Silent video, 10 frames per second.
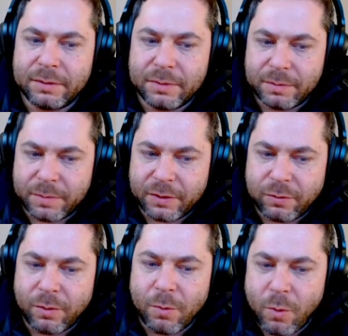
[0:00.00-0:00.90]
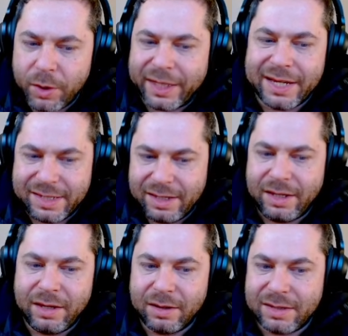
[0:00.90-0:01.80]
but from what I see
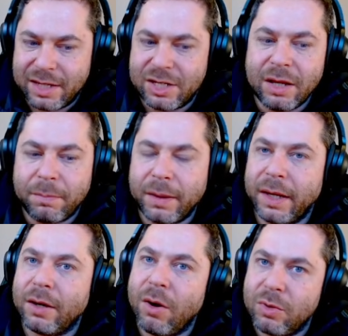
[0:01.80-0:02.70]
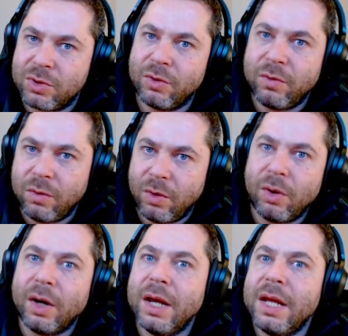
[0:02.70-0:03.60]
here, it's actually applying also for